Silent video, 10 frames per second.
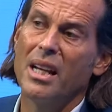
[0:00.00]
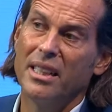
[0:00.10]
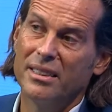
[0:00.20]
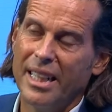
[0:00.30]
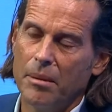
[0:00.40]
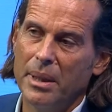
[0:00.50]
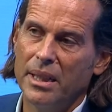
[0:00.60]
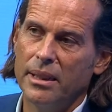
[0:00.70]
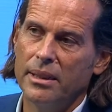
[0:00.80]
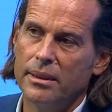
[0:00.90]
segment
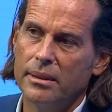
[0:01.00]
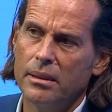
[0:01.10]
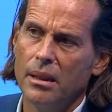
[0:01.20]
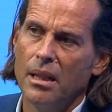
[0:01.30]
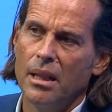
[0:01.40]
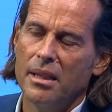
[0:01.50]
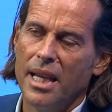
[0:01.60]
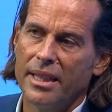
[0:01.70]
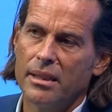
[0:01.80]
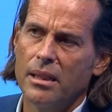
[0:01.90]
is
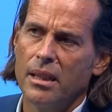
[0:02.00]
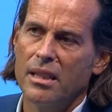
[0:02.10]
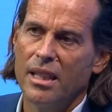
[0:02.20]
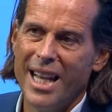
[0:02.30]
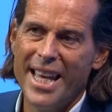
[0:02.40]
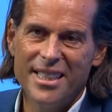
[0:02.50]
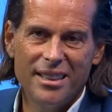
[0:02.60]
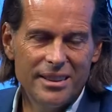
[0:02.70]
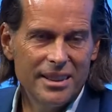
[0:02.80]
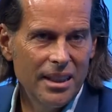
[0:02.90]
that the
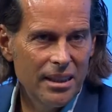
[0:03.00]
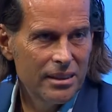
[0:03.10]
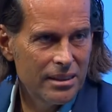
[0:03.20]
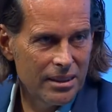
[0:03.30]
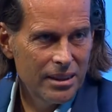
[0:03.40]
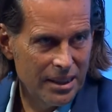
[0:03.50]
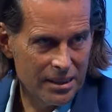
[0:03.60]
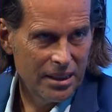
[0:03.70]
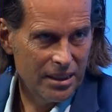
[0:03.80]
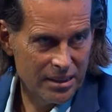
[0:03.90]
latency is, is,
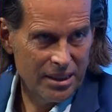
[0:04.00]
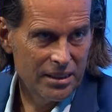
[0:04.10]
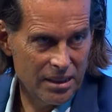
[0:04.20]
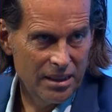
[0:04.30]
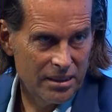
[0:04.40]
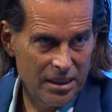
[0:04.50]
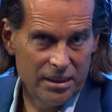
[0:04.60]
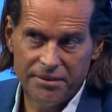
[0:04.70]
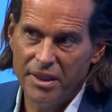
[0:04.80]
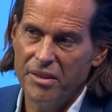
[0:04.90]
is, is, is, is
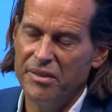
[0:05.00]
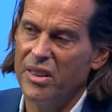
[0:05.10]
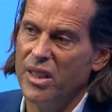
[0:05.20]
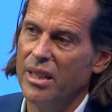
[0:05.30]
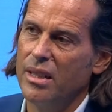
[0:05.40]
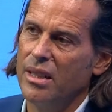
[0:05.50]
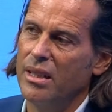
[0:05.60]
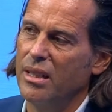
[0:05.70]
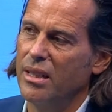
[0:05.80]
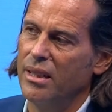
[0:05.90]
very, very uh,
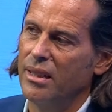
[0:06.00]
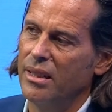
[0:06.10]
uh,